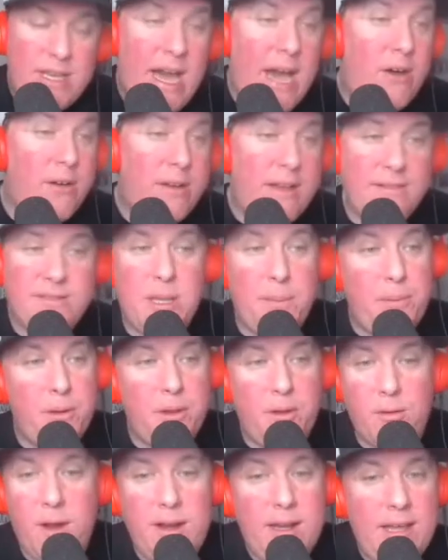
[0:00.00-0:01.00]
Kyle gives up
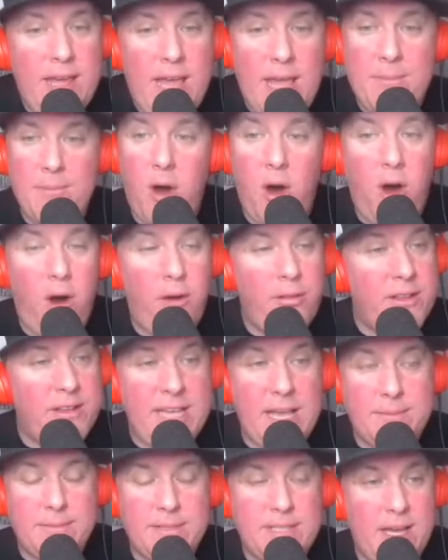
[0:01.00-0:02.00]
on the running game all the
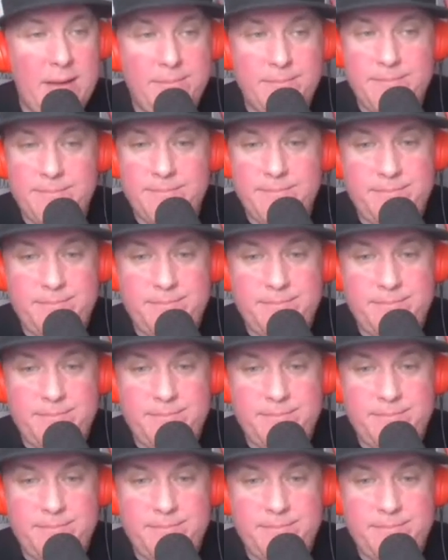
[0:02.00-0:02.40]
damn time.